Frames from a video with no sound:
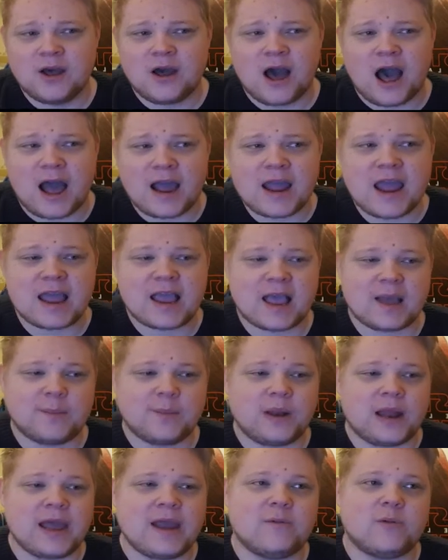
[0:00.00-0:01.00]
I can
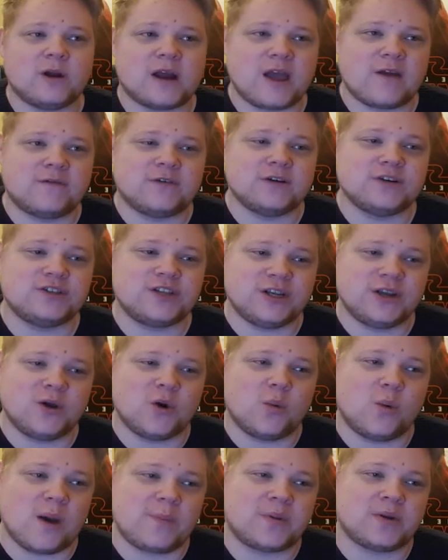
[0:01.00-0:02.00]
play whatever
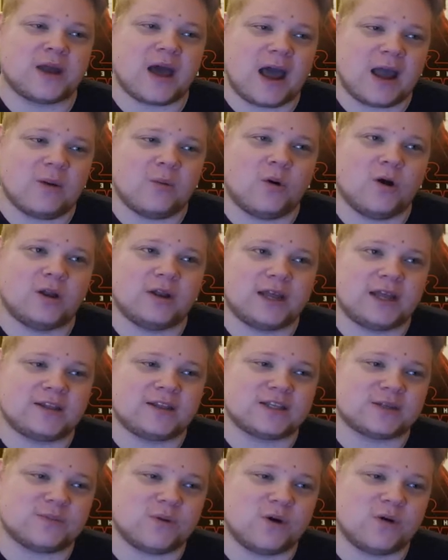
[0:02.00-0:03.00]
single weapon I want at
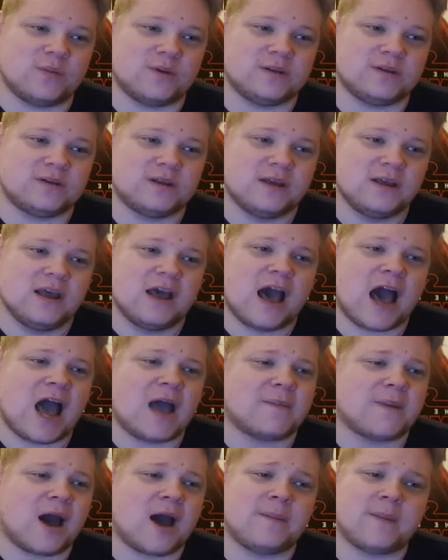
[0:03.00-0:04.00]
this moment.
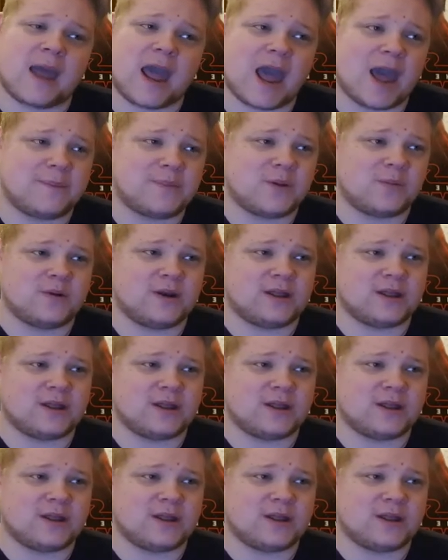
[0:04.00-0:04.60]
I'm I'm happy with